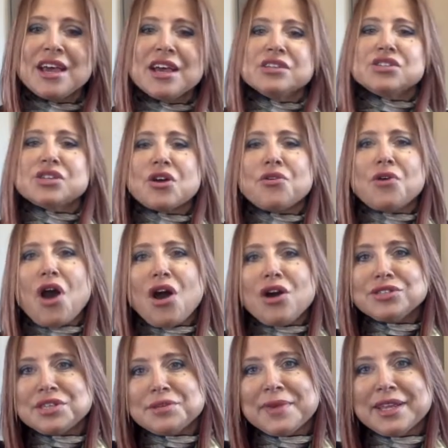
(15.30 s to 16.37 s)
So
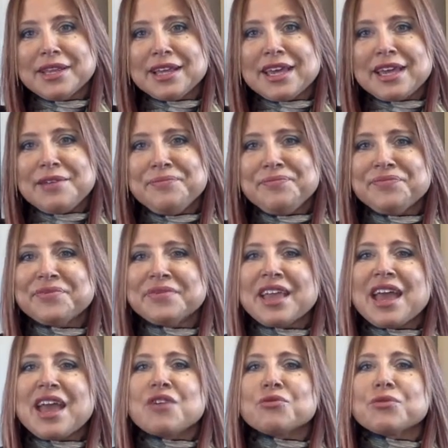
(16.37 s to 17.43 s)
ultimately,
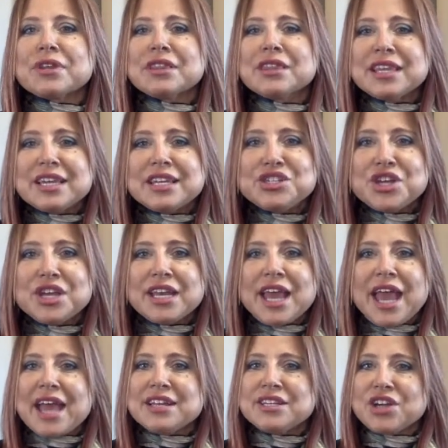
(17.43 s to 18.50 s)

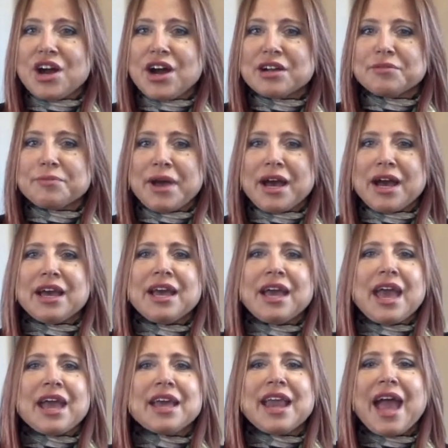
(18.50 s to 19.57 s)
religion and dogma
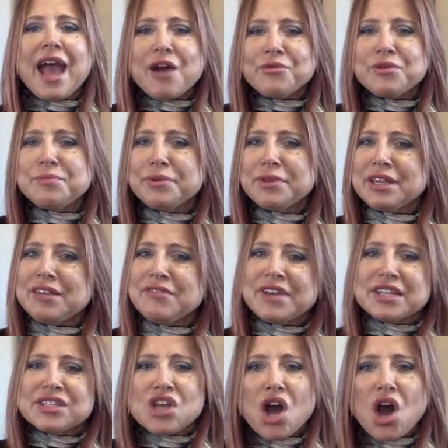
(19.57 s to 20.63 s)
and how we believe
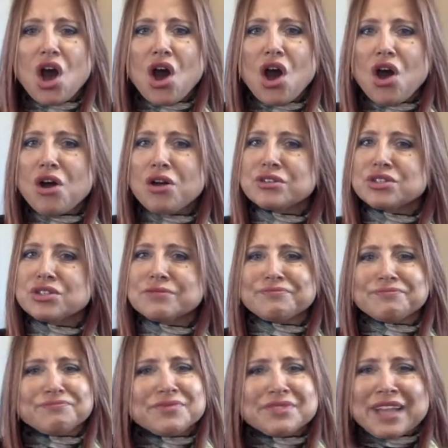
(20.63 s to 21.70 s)
gets all
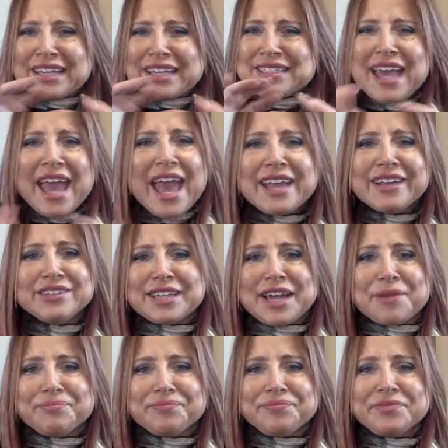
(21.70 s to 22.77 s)
tangled
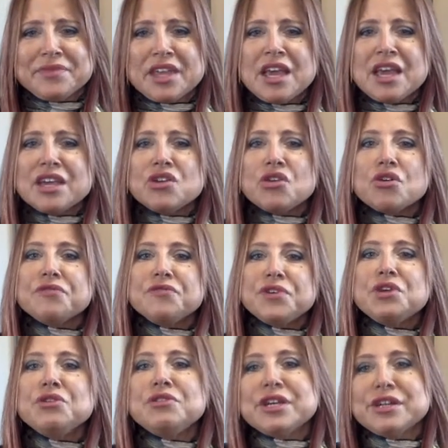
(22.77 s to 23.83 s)
up. A
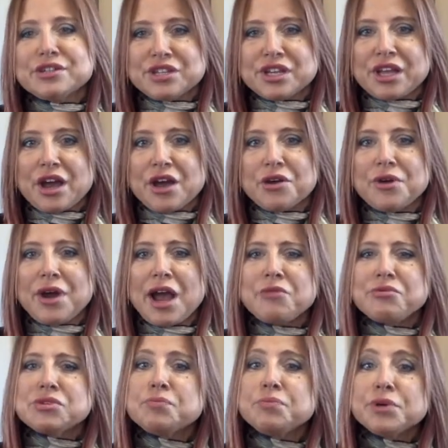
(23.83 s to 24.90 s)
few years ago, I
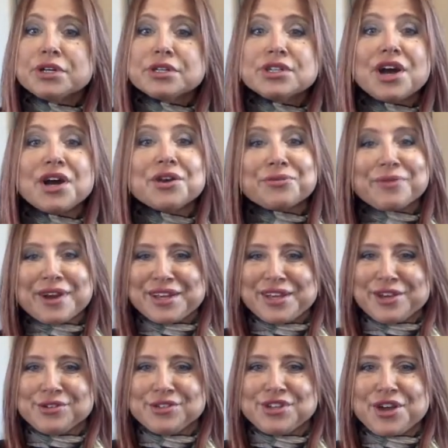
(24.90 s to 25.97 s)
was booked on a
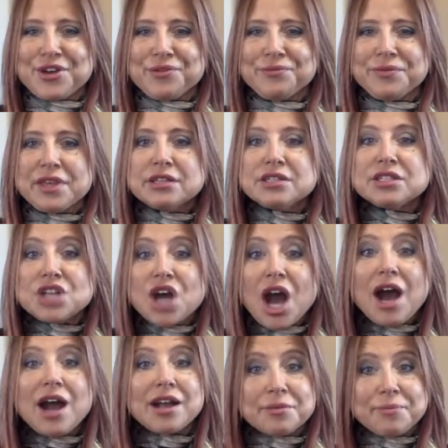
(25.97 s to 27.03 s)
radio show to
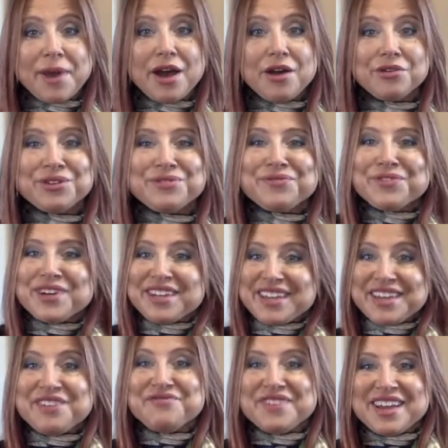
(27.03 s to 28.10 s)
talk about
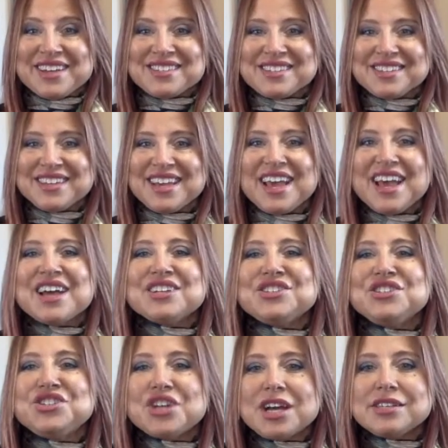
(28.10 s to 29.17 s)
forgiveness.
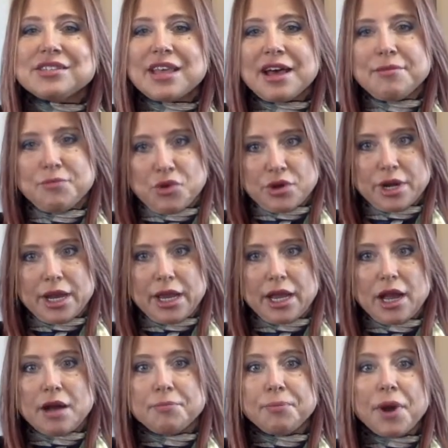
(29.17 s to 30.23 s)
Just that morning,
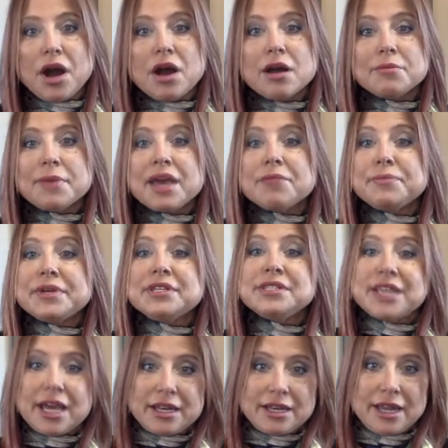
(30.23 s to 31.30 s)
a bomb had been
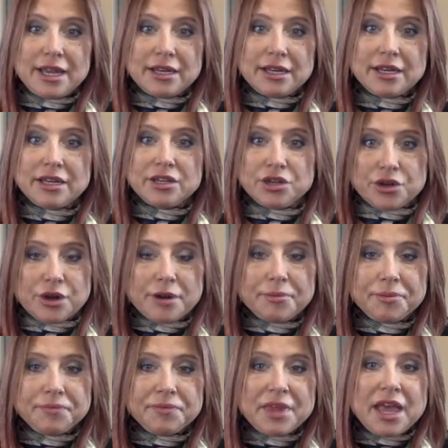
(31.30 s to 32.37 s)
detonated in Europe,
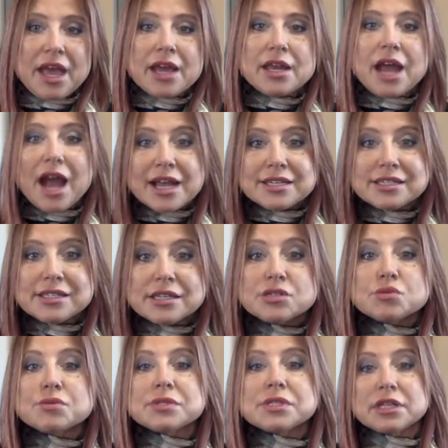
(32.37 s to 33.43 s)
and ISIS
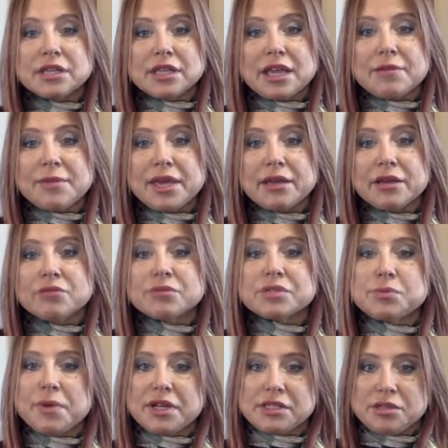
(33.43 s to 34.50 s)
was claiming
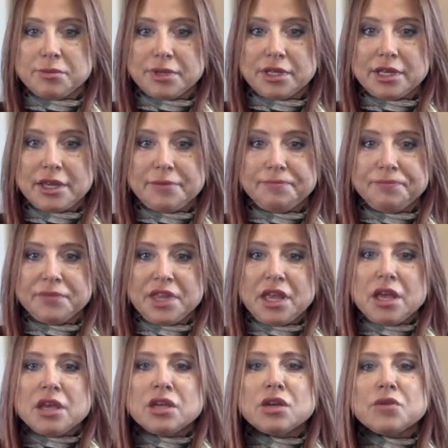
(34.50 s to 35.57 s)
responsibility.
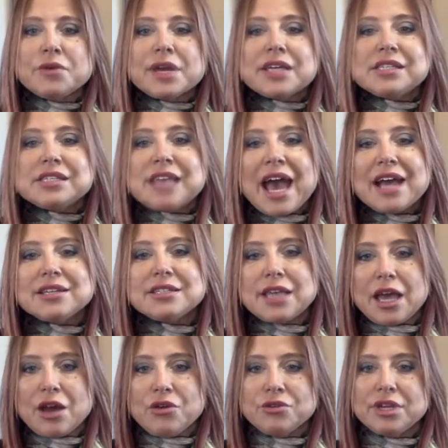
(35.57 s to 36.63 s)
When I sat
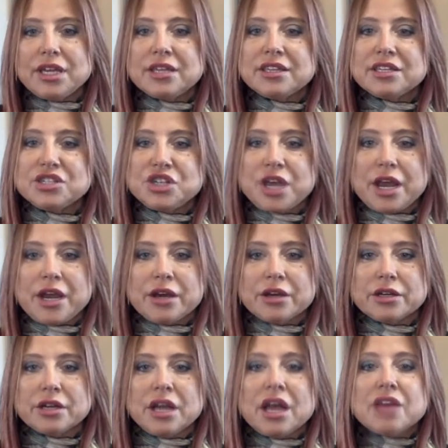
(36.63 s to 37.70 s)
down in the
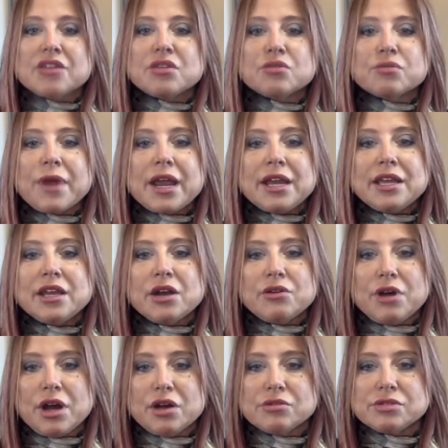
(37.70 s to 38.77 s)
chair, the radio
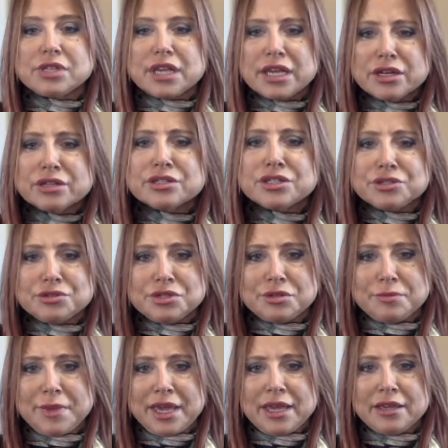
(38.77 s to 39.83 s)
host introduced
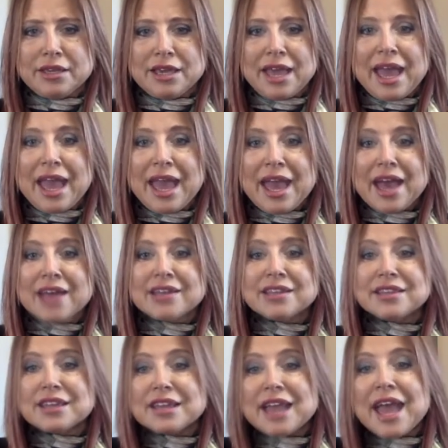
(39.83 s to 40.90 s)
me and
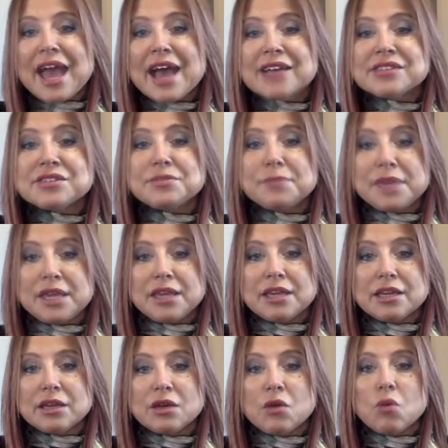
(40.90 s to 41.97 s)
then asked
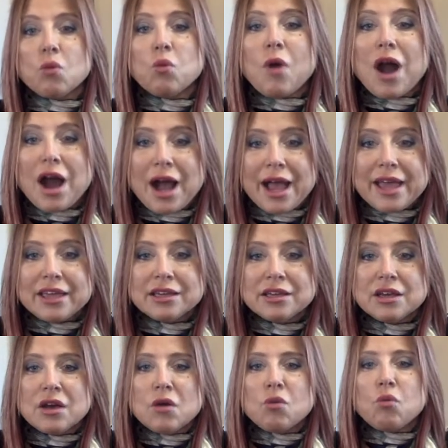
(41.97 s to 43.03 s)
me why.
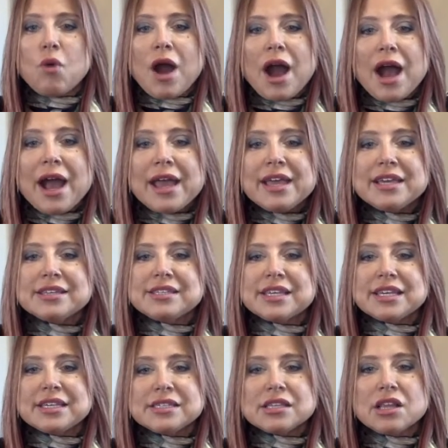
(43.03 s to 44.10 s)
Why is
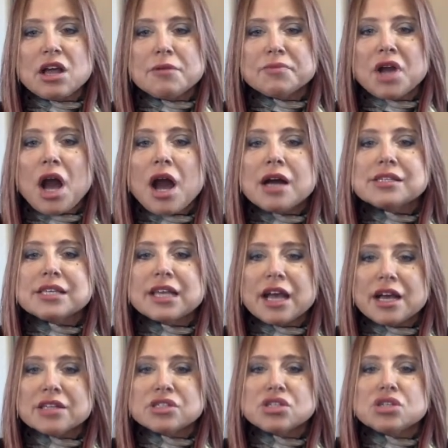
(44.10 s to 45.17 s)
Islam causing
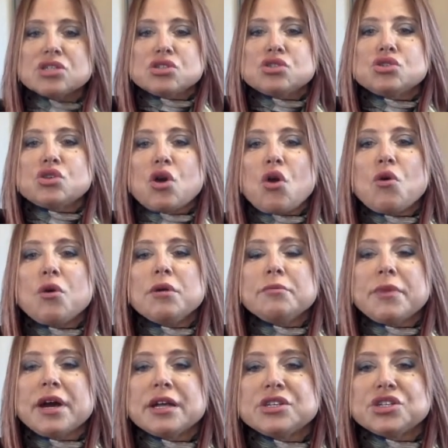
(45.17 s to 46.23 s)
us so
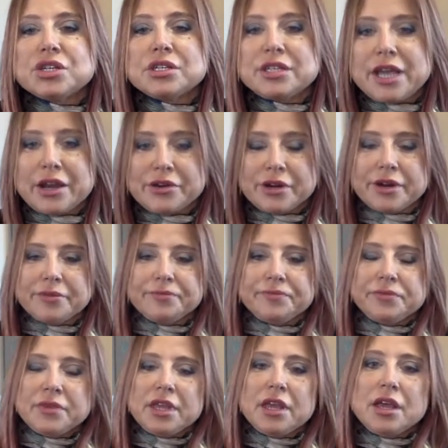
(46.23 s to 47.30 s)
much terror?
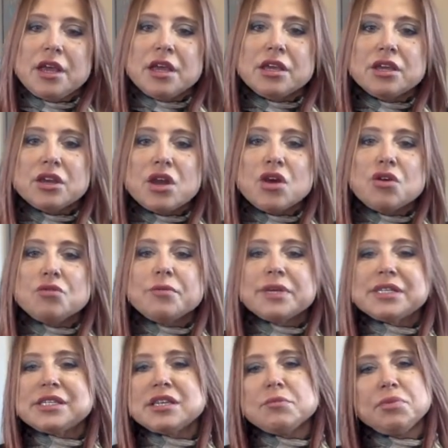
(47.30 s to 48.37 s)
My
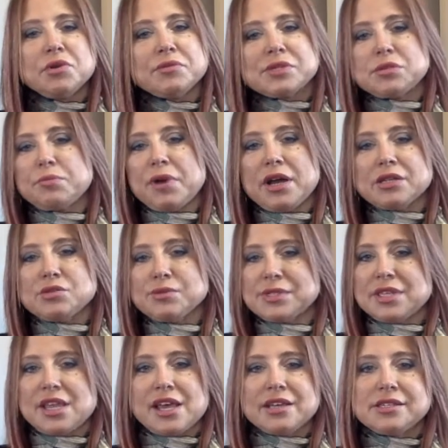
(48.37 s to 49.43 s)
simple response was
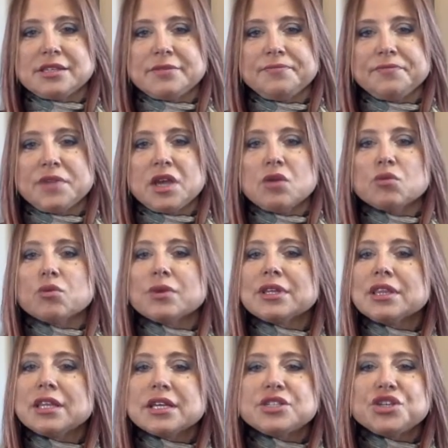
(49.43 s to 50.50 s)
this:
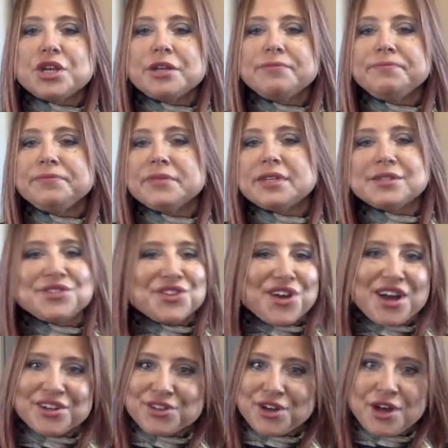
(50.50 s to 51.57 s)
religion is
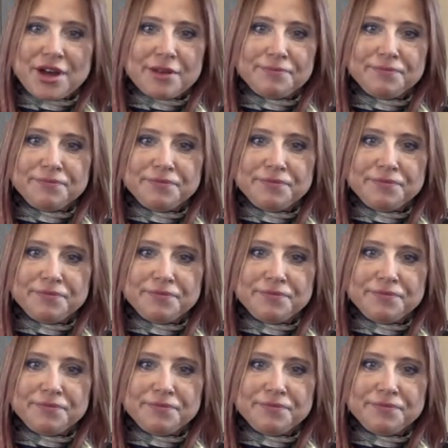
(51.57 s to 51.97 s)
not God.